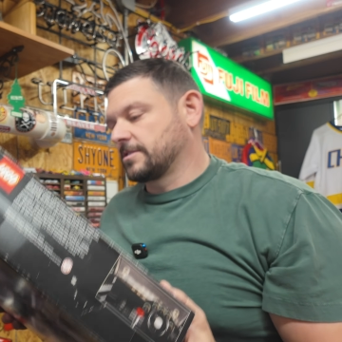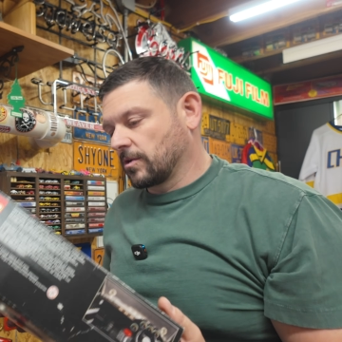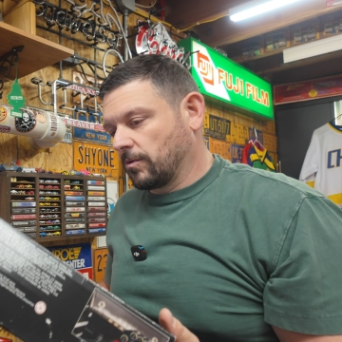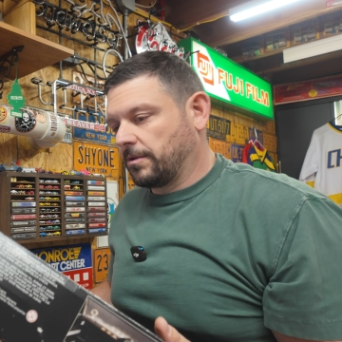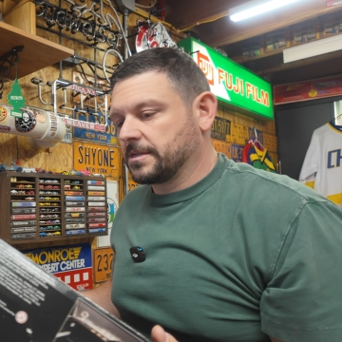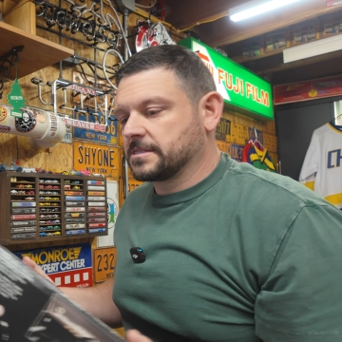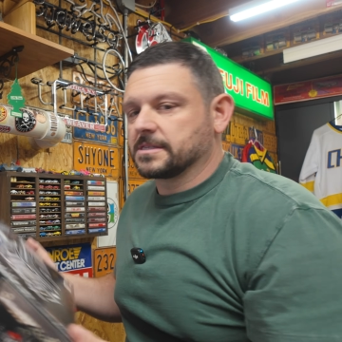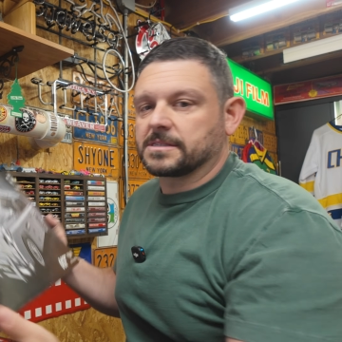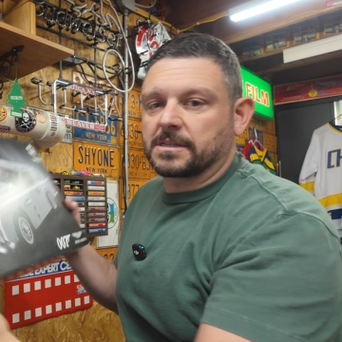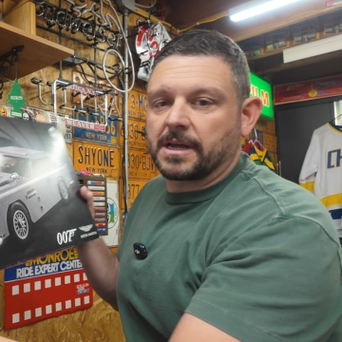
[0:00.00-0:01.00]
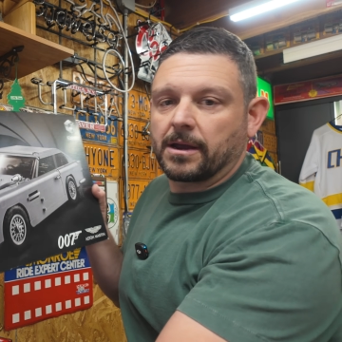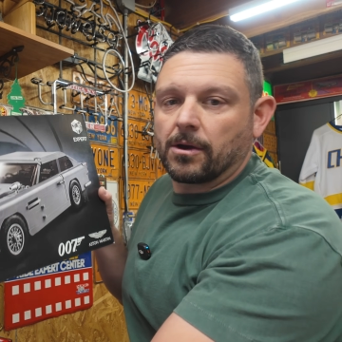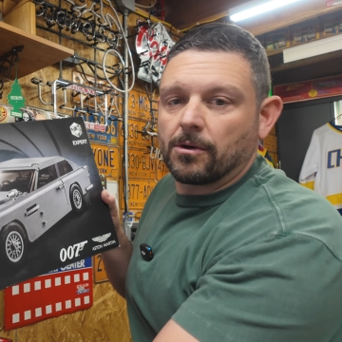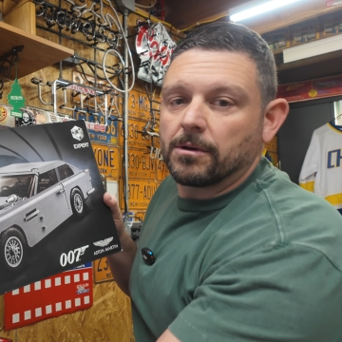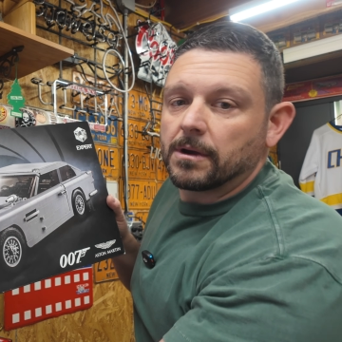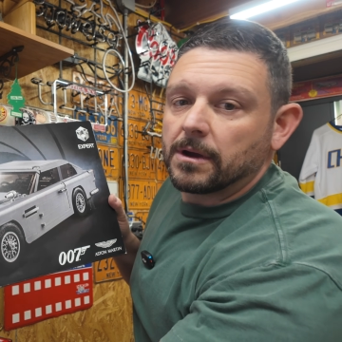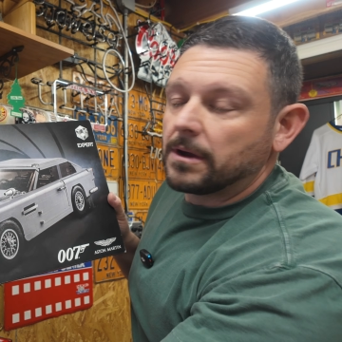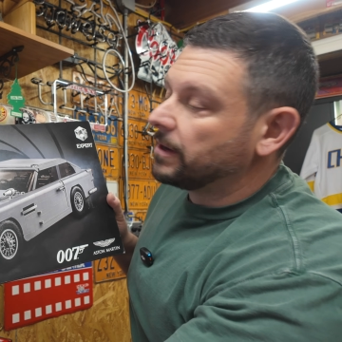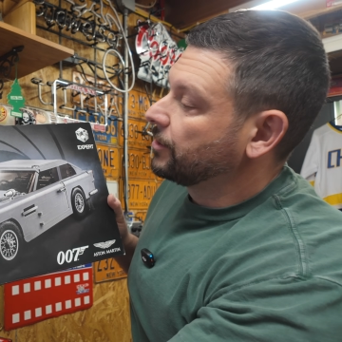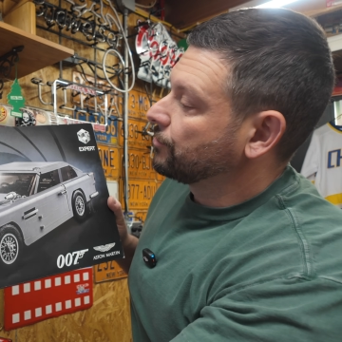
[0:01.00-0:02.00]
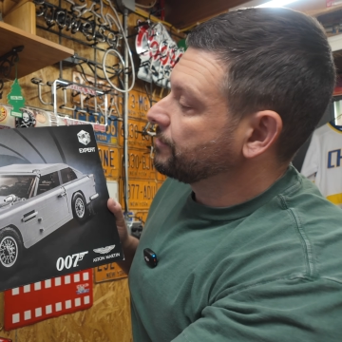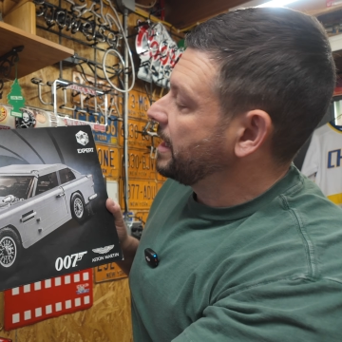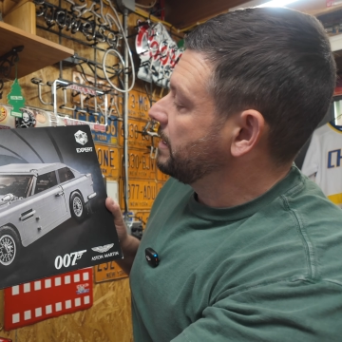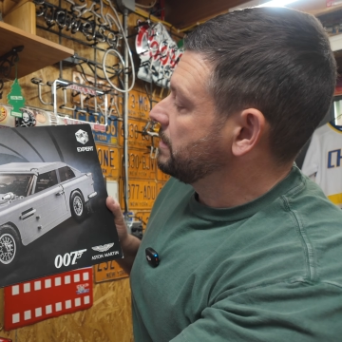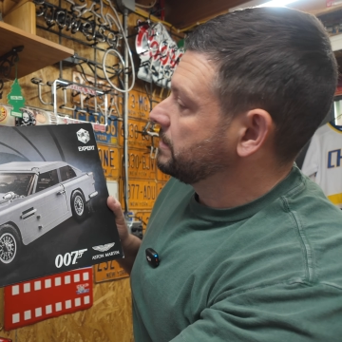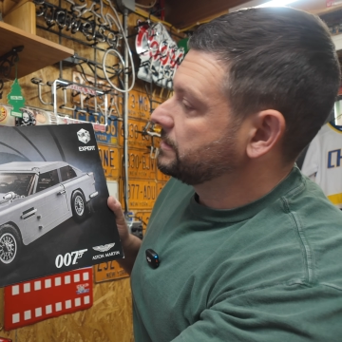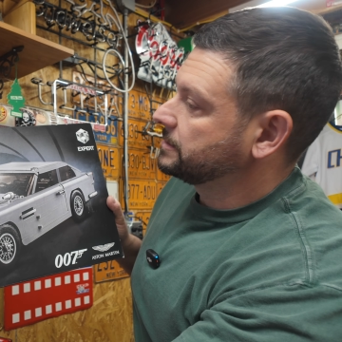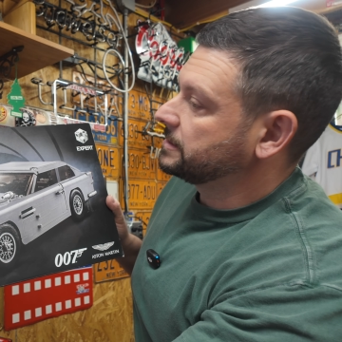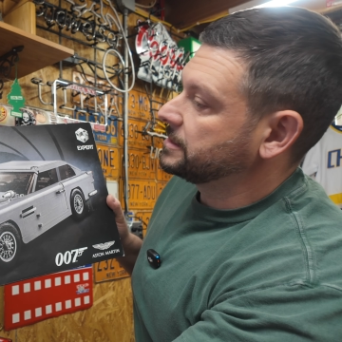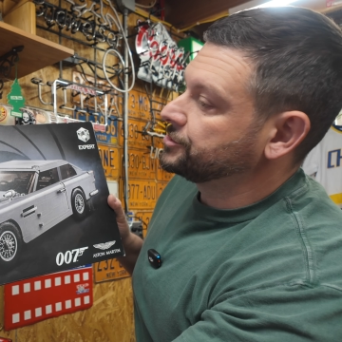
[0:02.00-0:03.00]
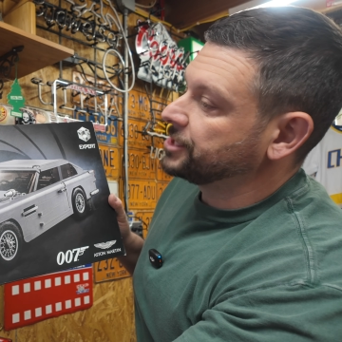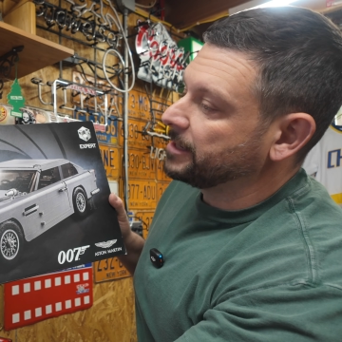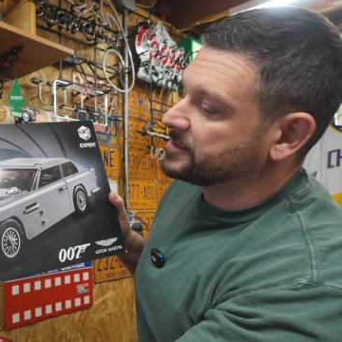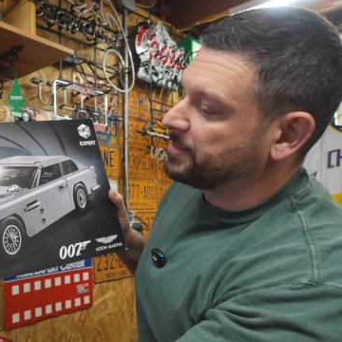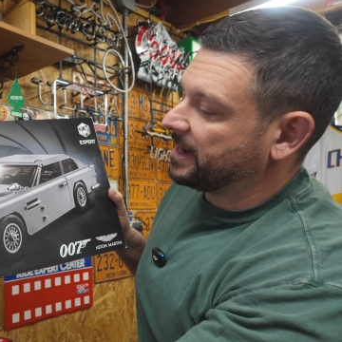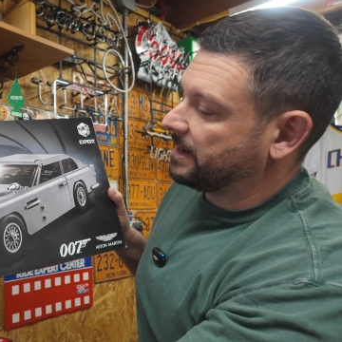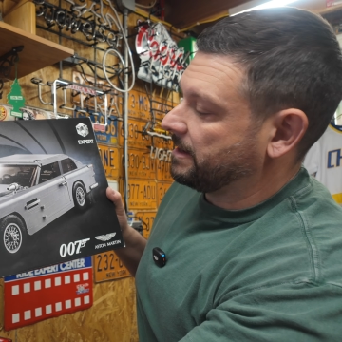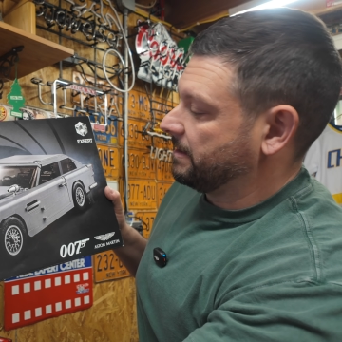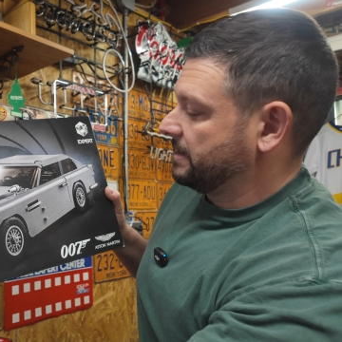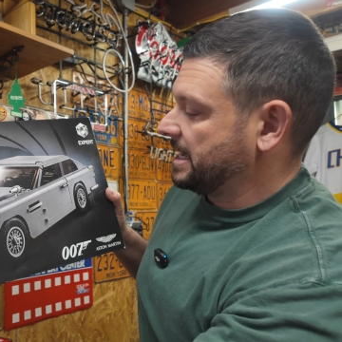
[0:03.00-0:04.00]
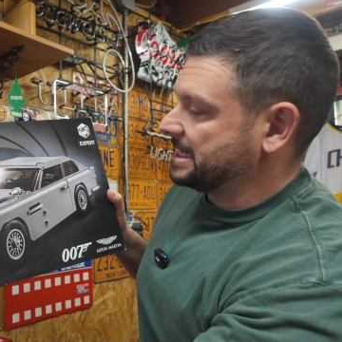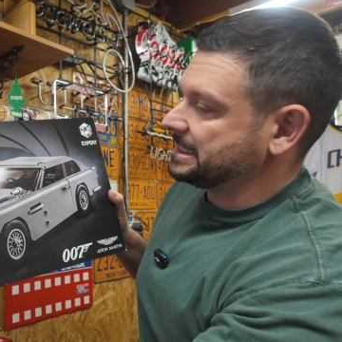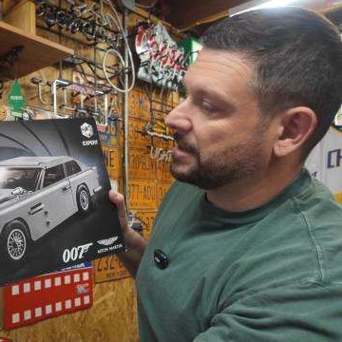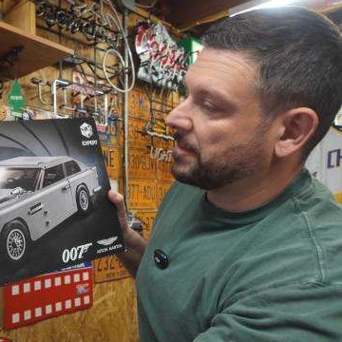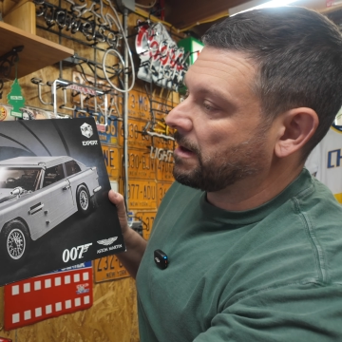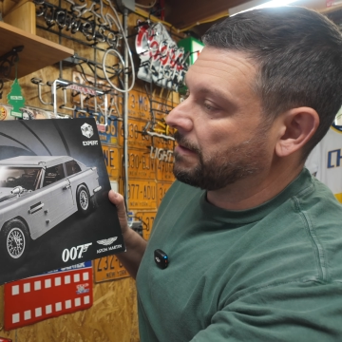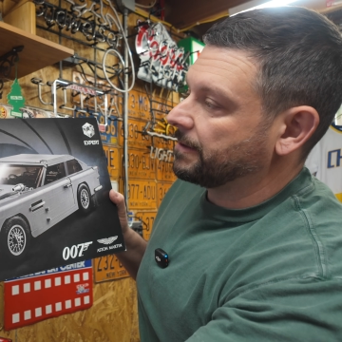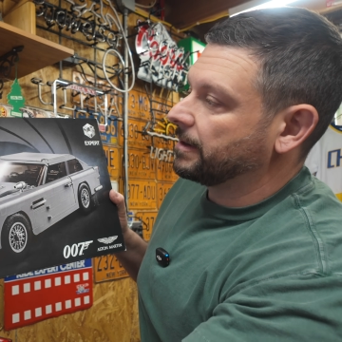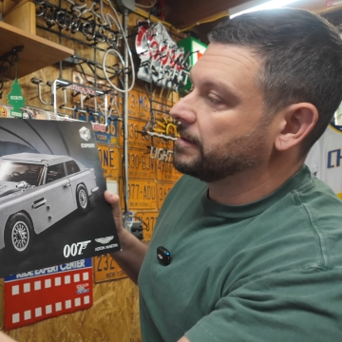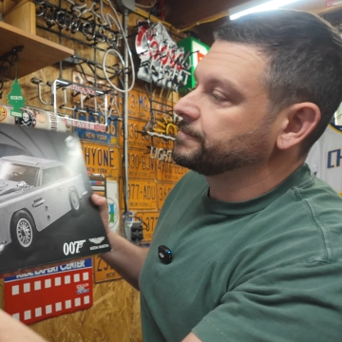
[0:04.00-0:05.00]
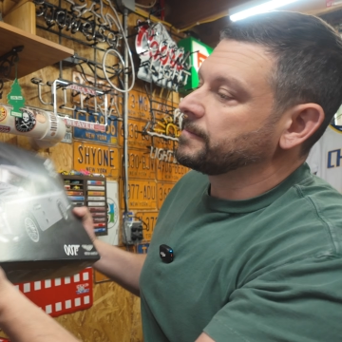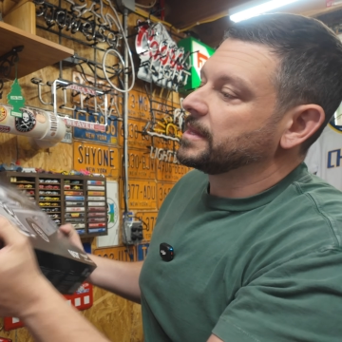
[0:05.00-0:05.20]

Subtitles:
sold is this Lego Creator James Bond, the Aston Martin here.